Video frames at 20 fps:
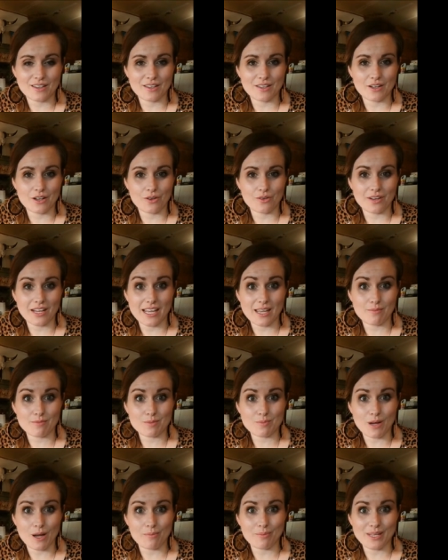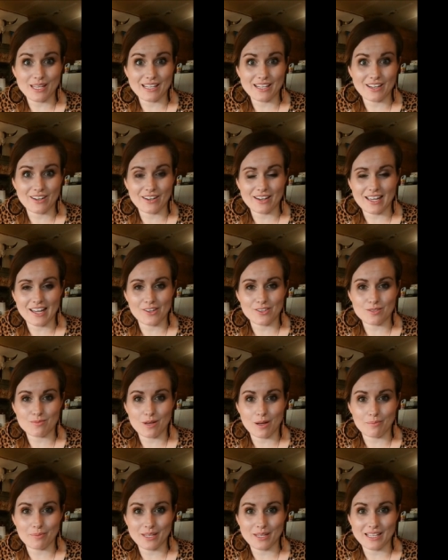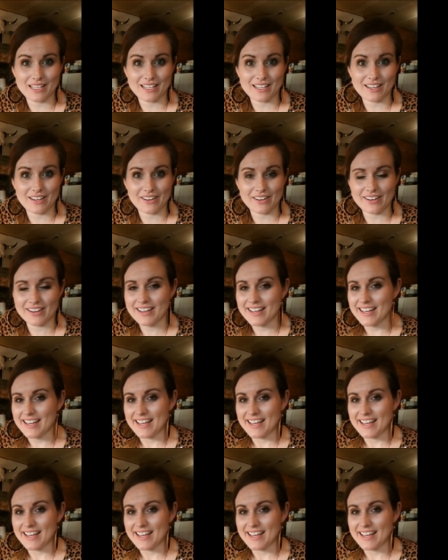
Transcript: you know, names popping in here, accounts popping in here,